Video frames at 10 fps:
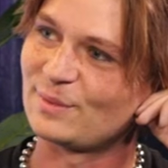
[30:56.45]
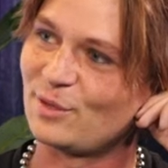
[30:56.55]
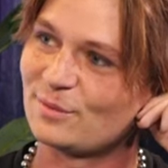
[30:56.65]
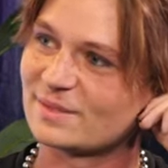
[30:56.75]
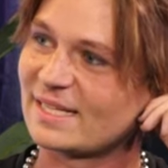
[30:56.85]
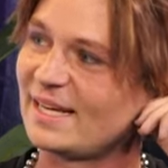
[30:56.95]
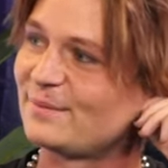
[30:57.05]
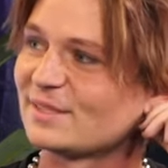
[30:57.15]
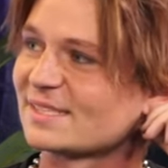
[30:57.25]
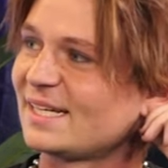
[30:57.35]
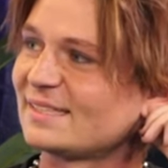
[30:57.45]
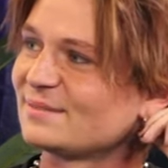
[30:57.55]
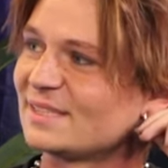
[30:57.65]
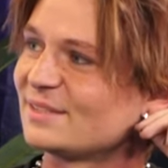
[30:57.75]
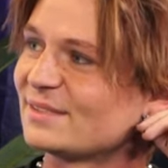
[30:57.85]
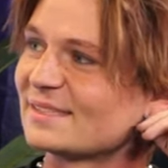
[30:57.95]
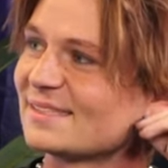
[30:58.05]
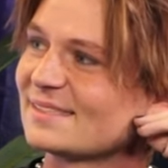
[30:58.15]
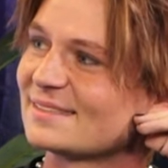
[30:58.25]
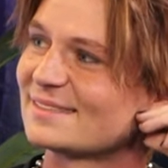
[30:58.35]
my mom. I was like, "Hey, I'm outside. I'm not doing
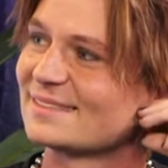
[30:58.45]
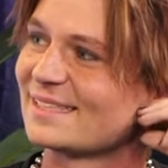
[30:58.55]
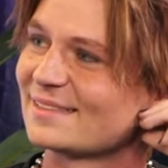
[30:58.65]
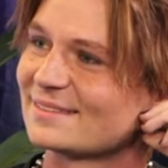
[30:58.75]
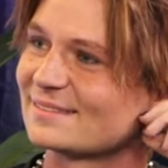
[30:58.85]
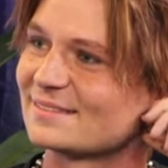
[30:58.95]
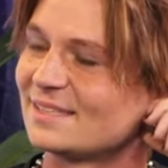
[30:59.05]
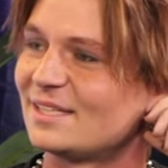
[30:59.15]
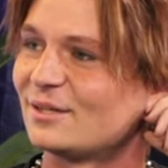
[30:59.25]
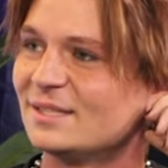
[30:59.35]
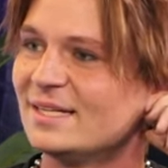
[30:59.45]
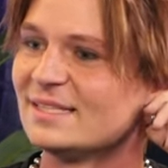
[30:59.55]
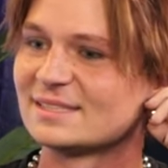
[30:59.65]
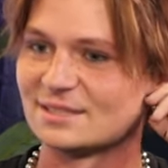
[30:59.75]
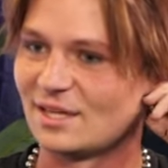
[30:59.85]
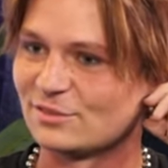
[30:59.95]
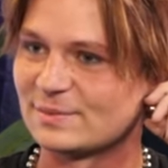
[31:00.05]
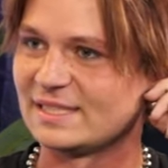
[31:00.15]
this." And she was like, "You know, she loves